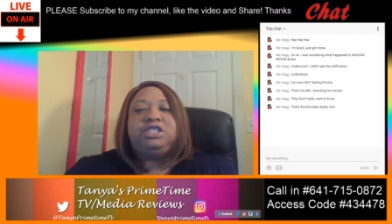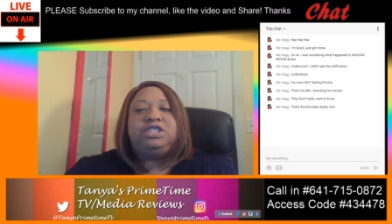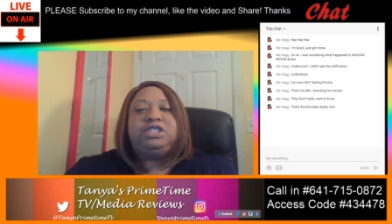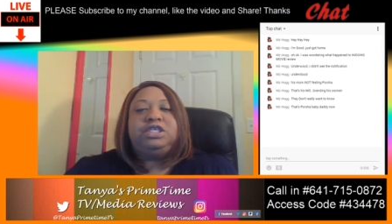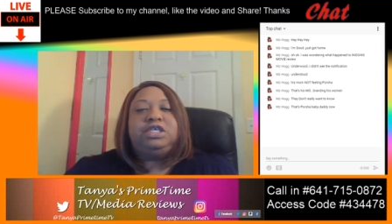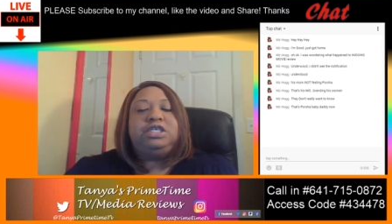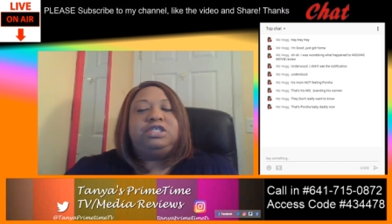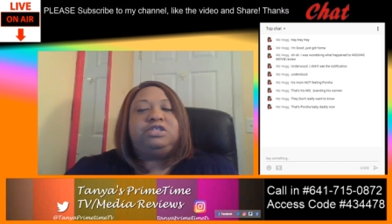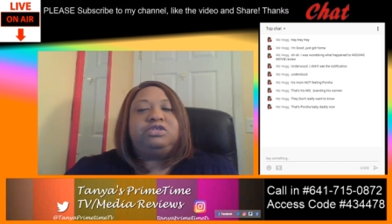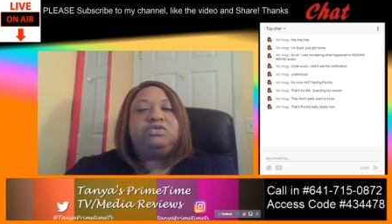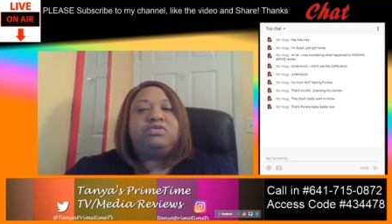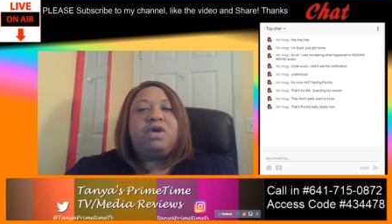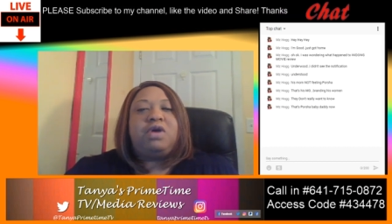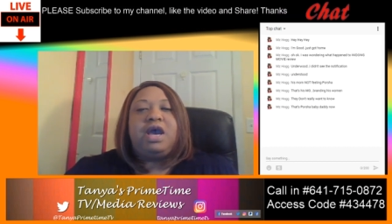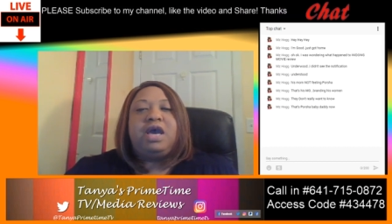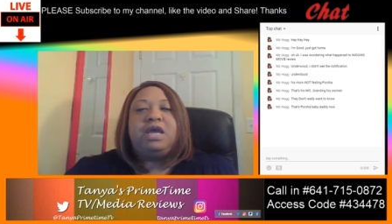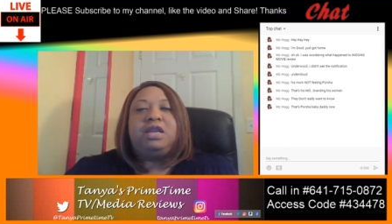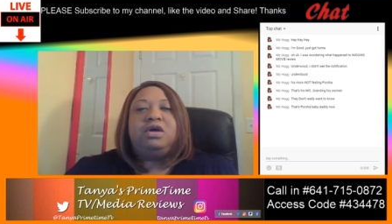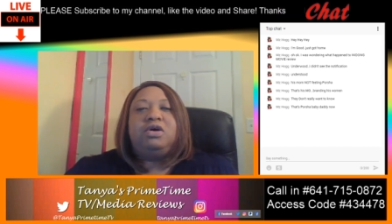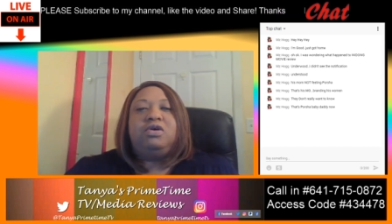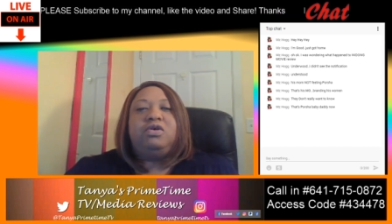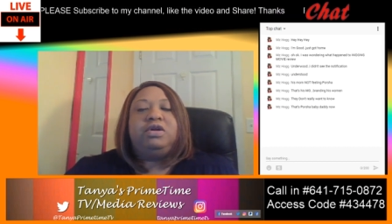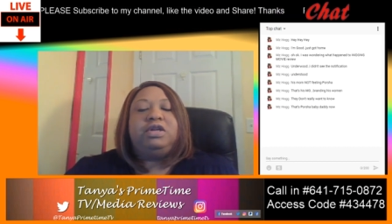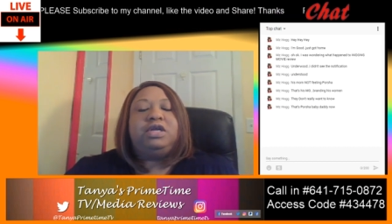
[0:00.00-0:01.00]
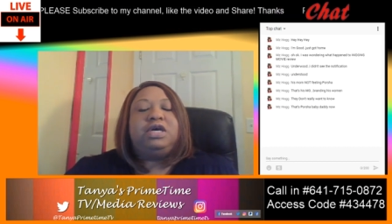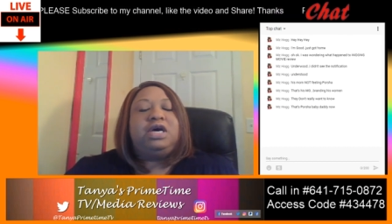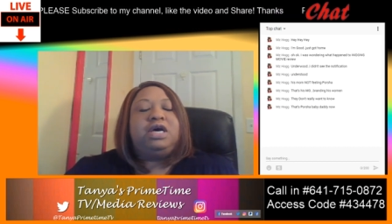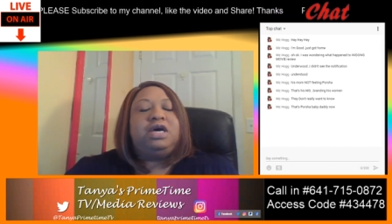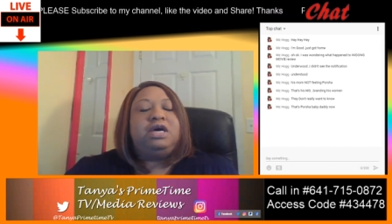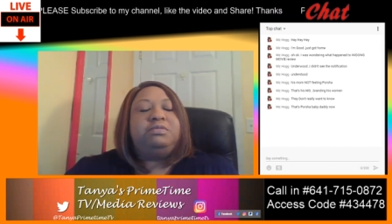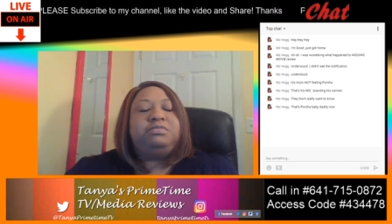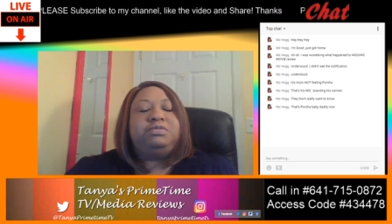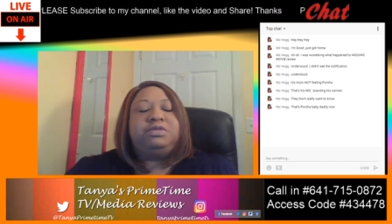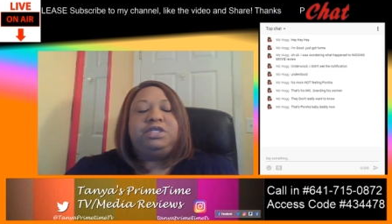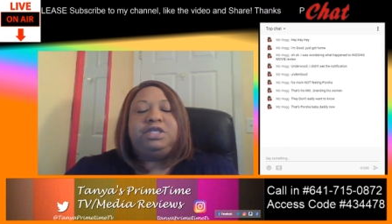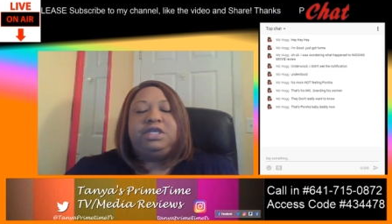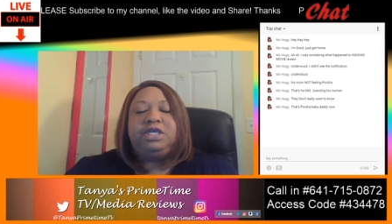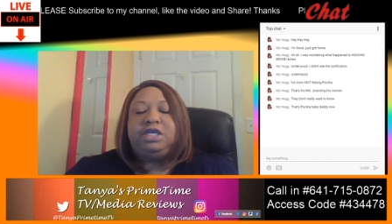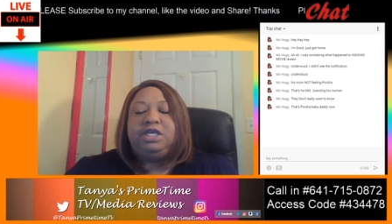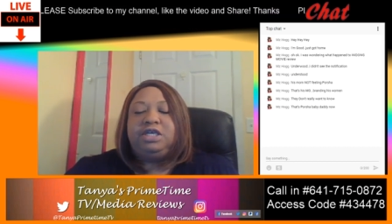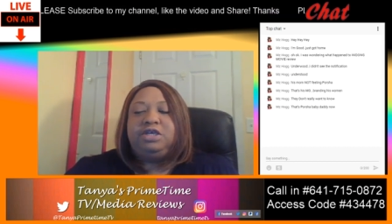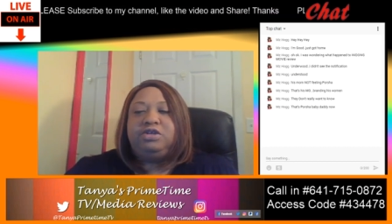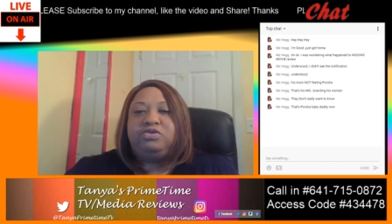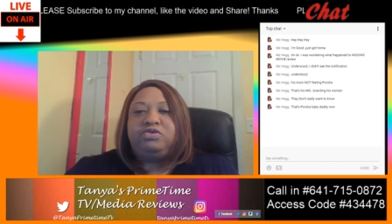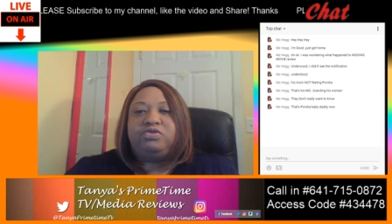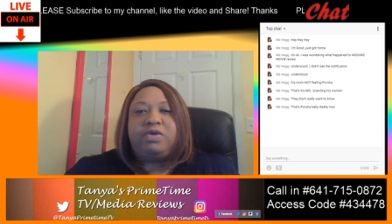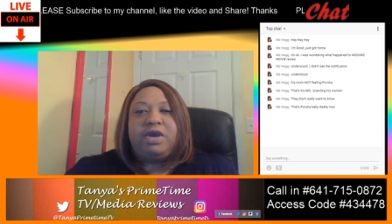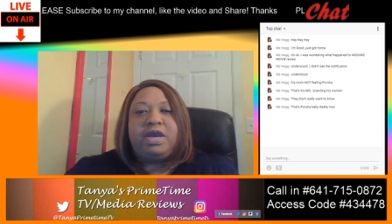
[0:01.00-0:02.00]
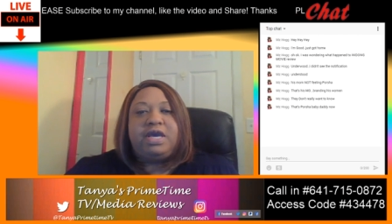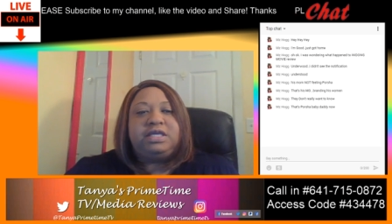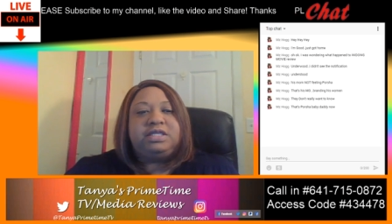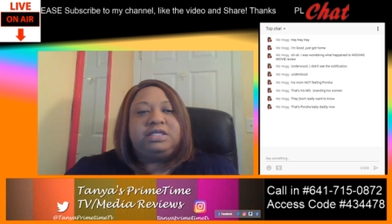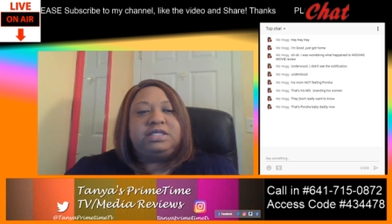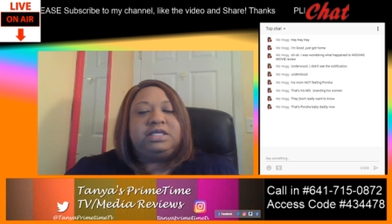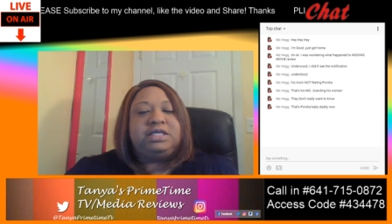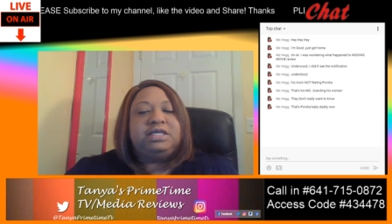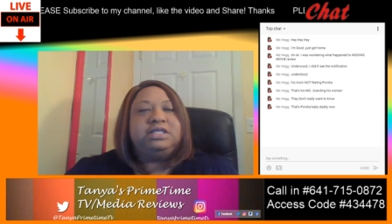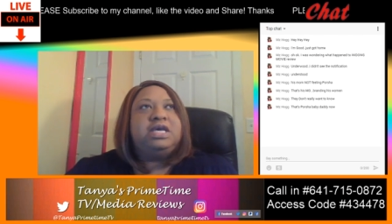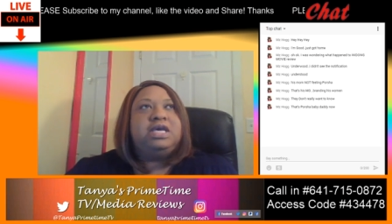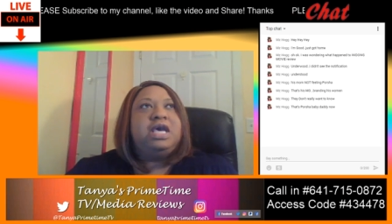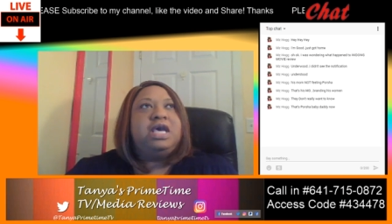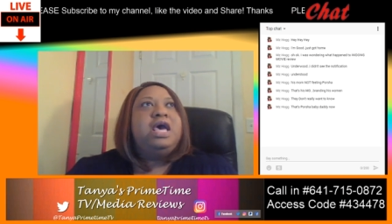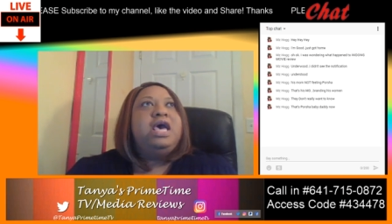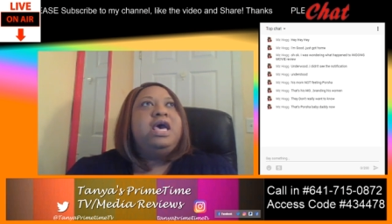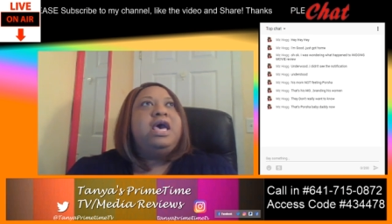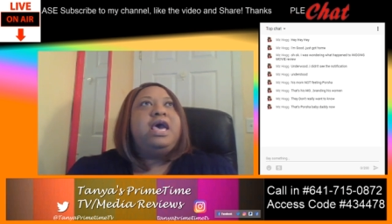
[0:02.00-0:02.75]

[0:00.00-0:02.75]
she tried on umpteen dresses